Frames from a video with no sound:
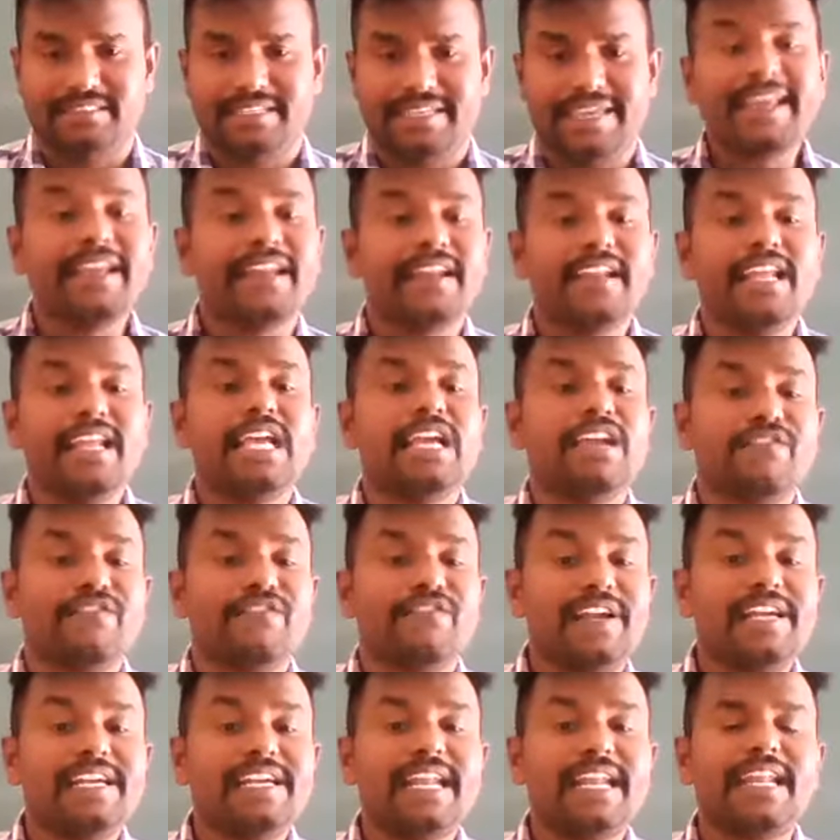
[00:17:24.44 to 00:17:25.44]
in
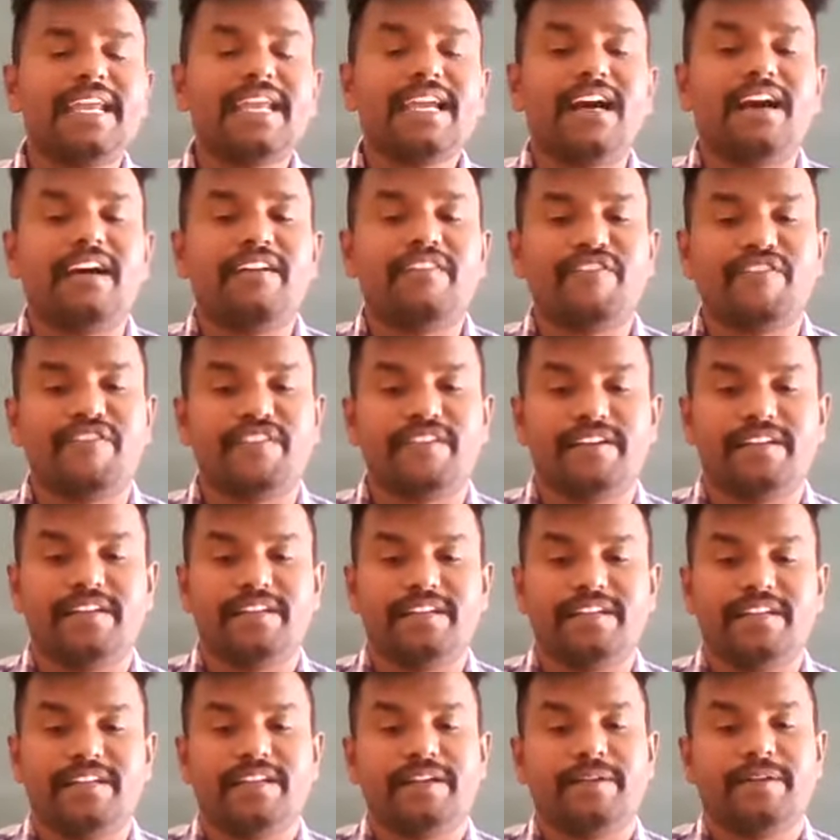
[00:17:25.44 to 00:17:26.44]
filtering of
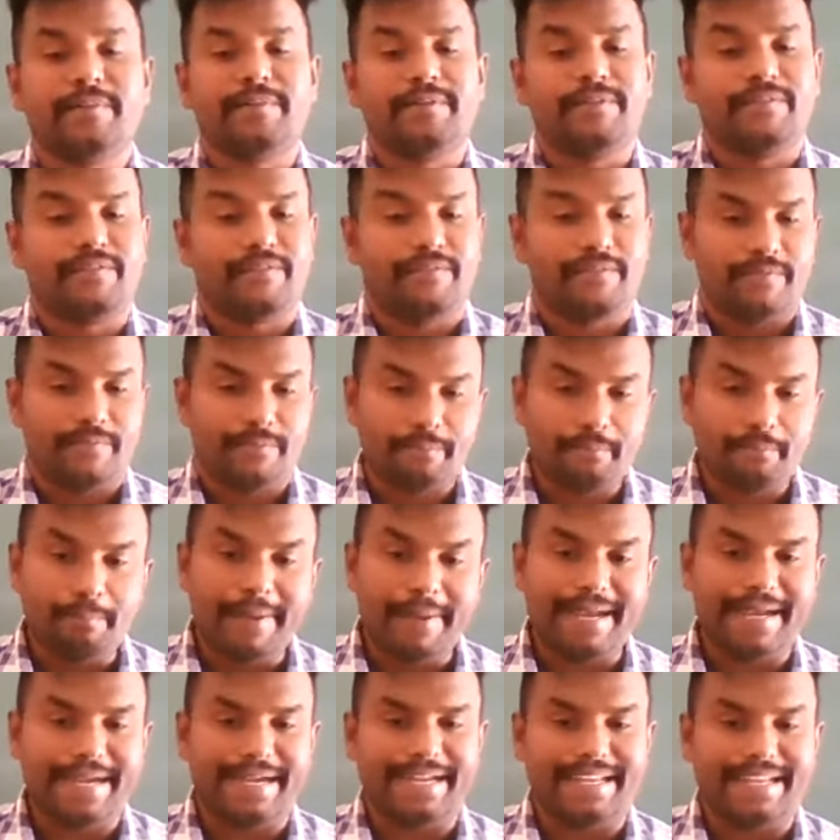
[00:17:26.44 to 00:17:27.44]
blood,
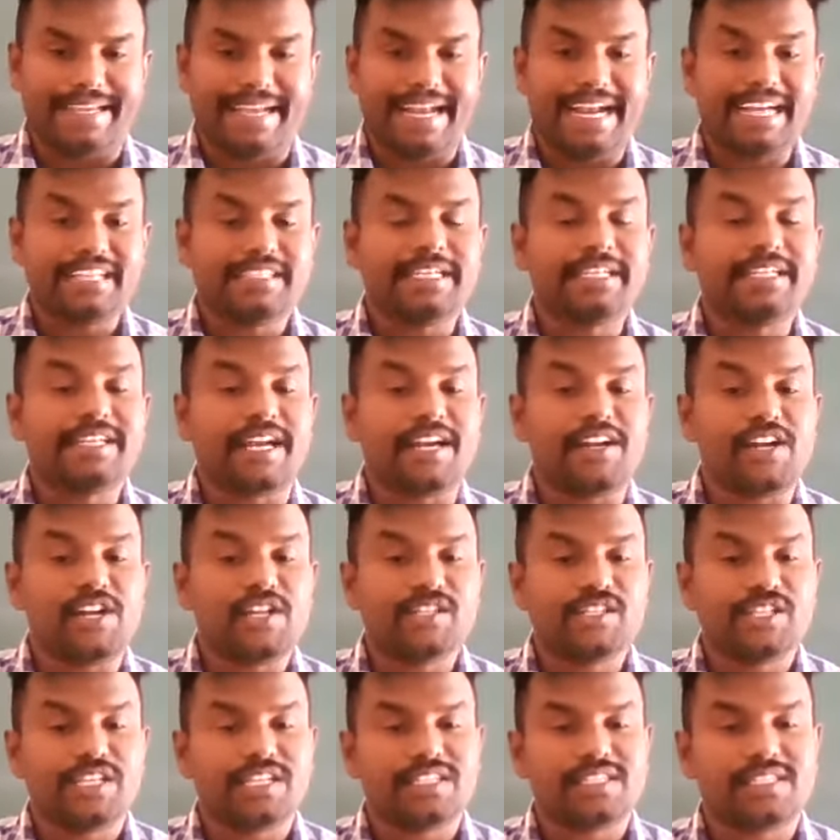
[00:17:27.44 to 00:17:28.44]
at that
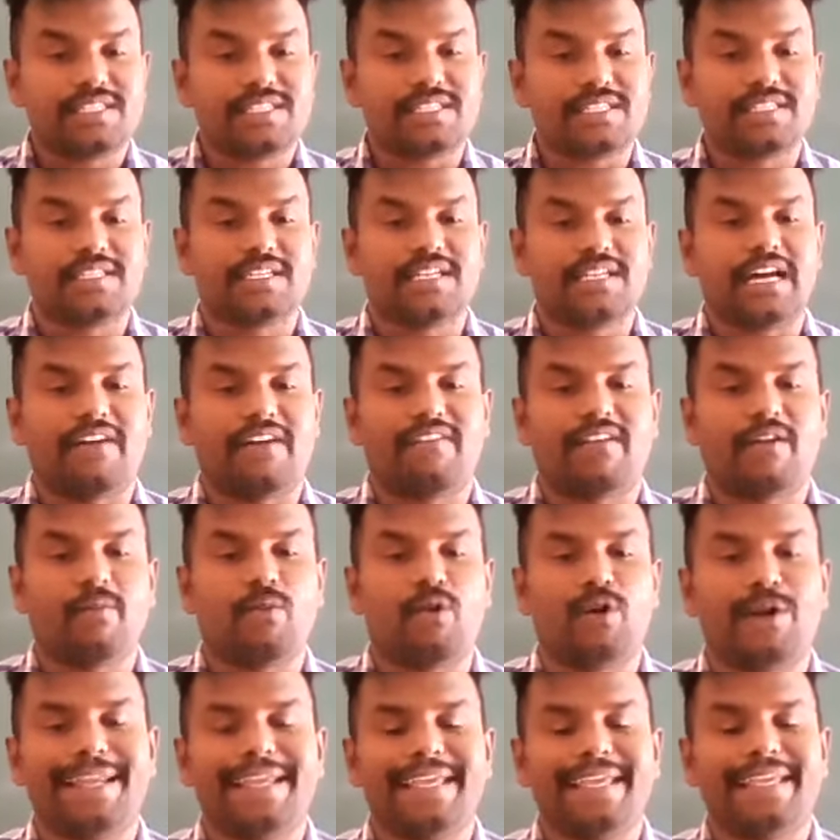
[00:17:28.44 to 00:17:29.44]
conditions our
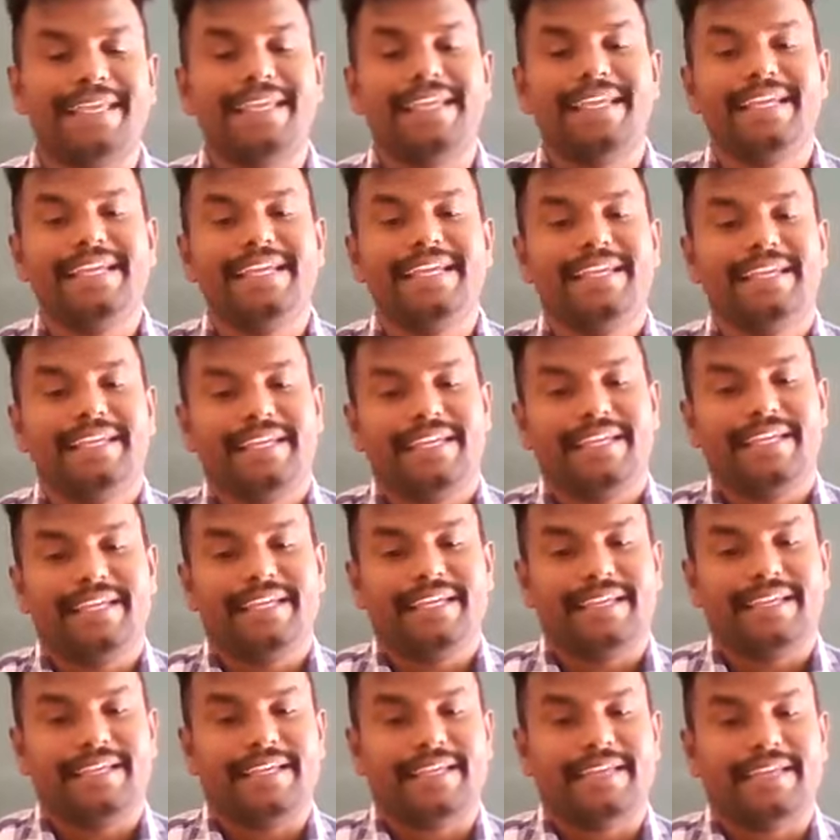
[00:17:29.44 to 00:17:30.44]
body
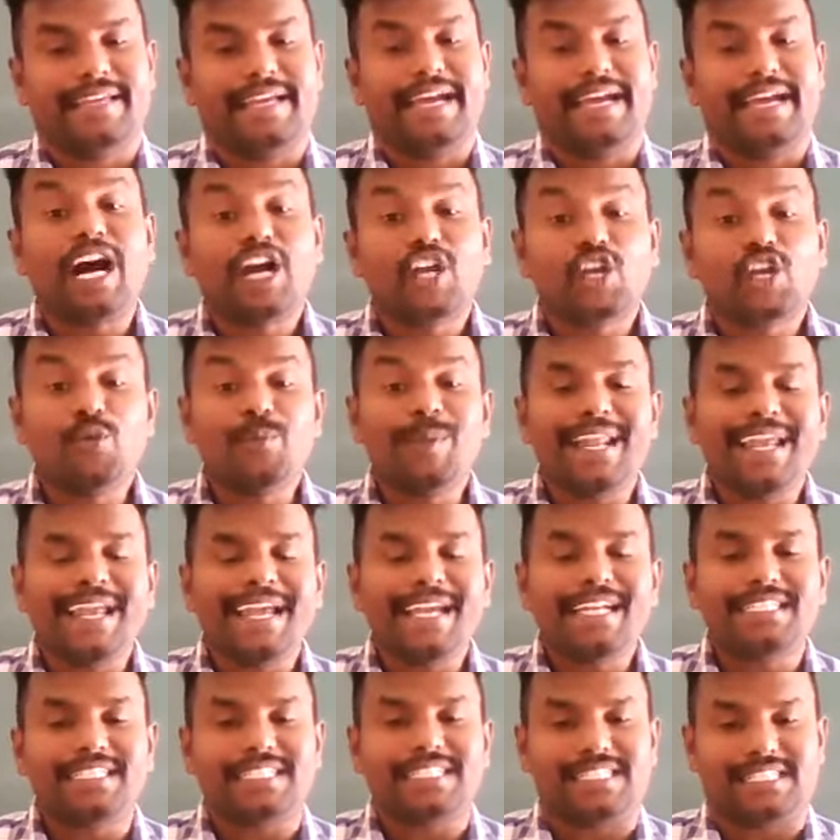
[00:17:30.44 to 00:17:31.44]

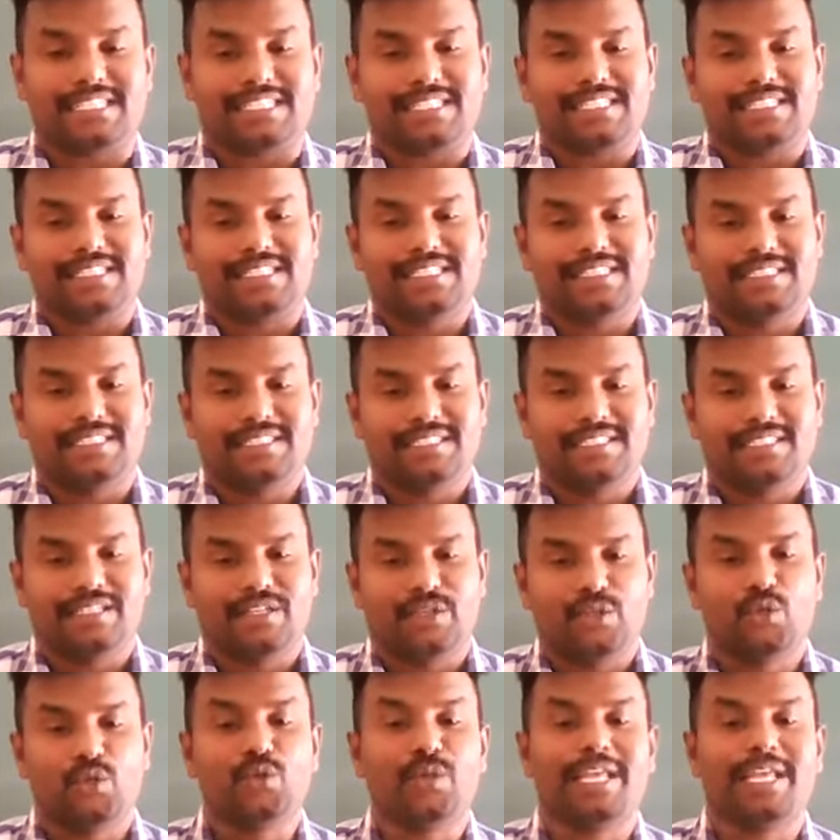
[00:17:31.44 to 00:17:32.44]
accumulates
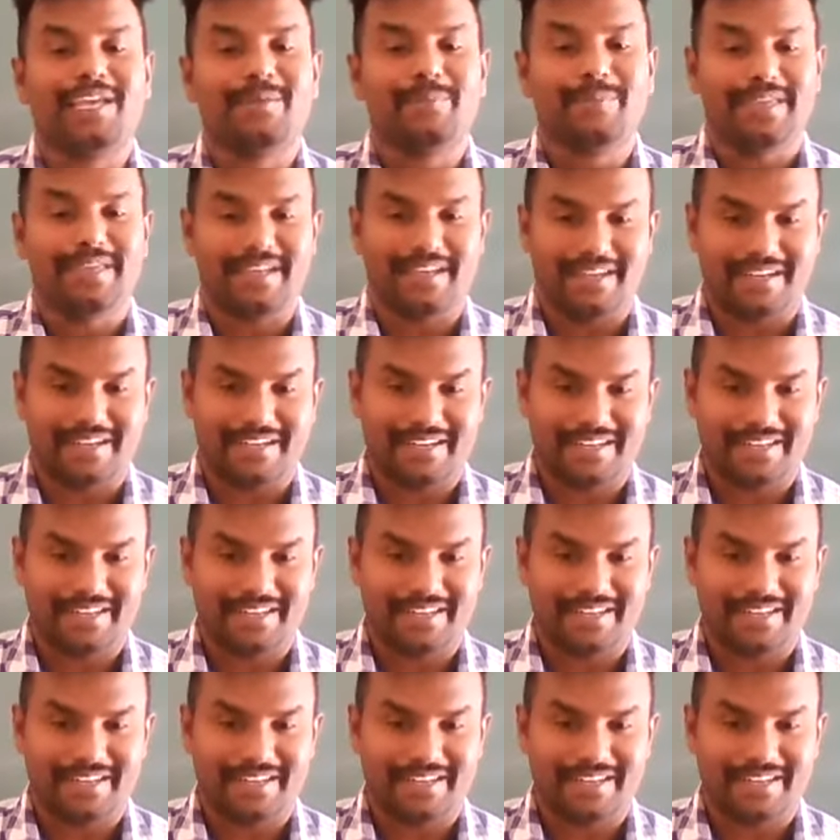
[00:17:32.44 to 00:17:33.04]
uremia.